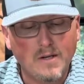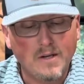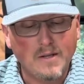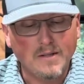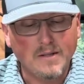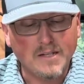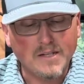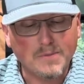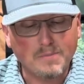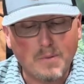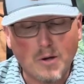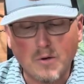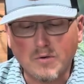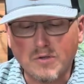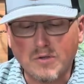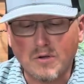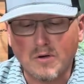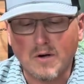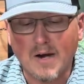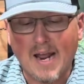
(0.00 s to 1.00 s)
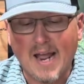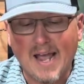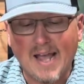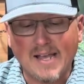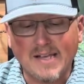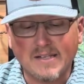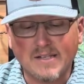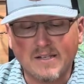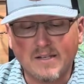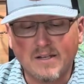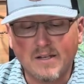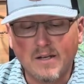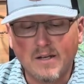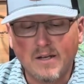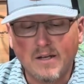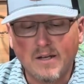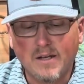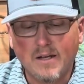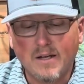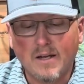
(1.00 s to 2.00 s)
this poster has
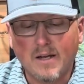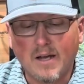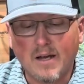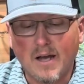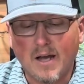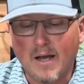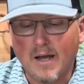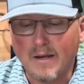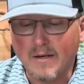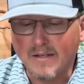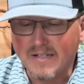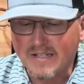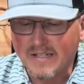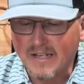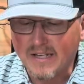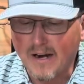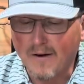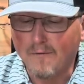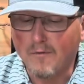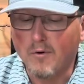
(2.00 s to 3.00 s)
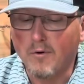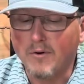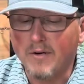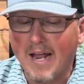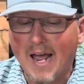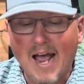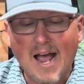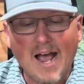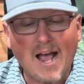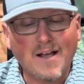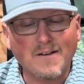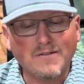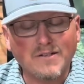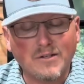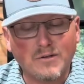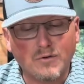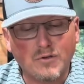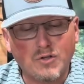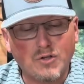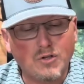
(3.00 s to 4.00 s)
several knives that
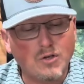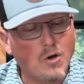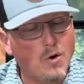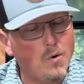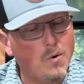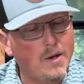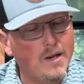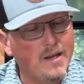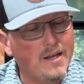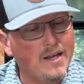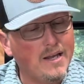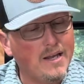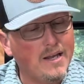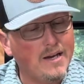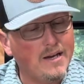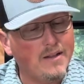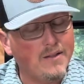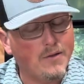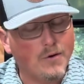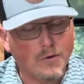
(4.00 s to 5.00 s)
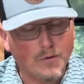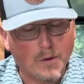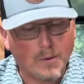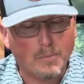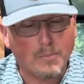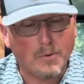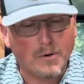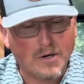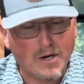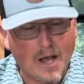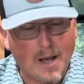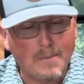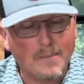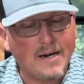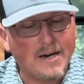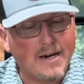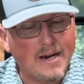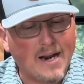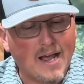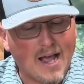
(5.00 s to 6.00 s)
are showing, and they're the
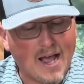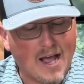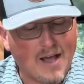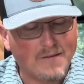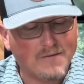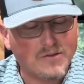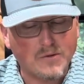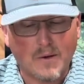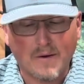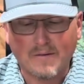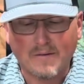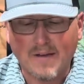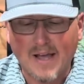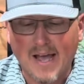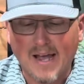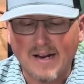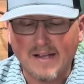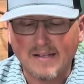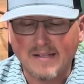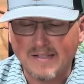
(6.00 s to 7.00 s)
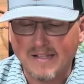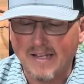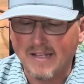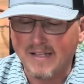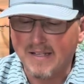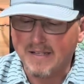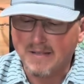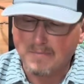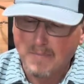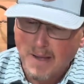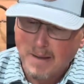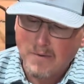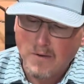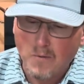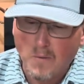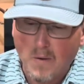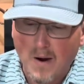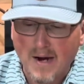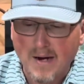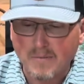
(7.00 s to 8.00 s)
predominant knives, so I've got to say this may be
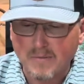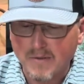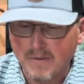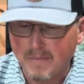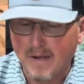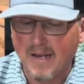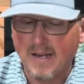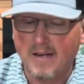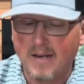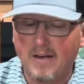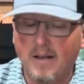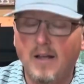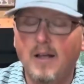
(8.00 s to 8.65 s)
why it was made.